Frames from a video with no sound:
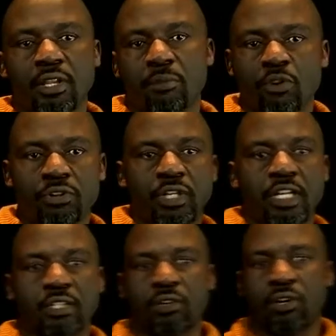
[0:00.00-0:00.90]
The
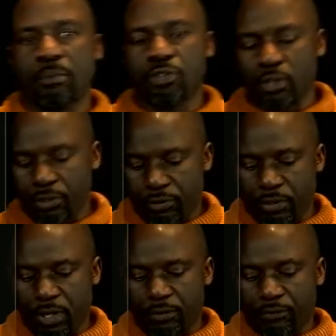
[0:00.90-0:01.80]
modulus or absolute
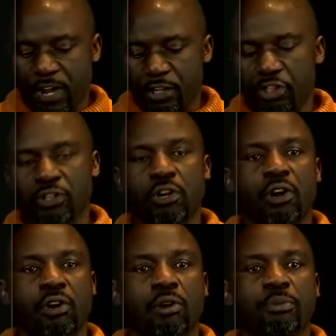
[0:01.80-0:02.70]
function
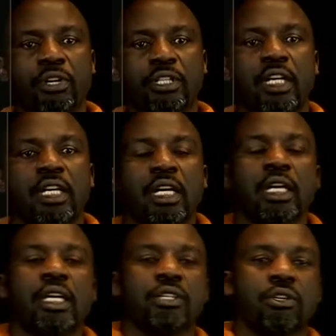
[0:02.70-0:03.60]
or operator
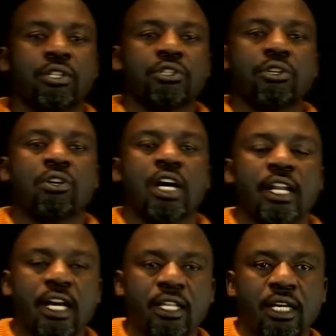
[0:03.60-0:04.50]
is also
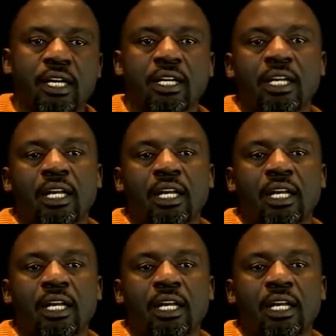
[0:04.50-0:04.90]
another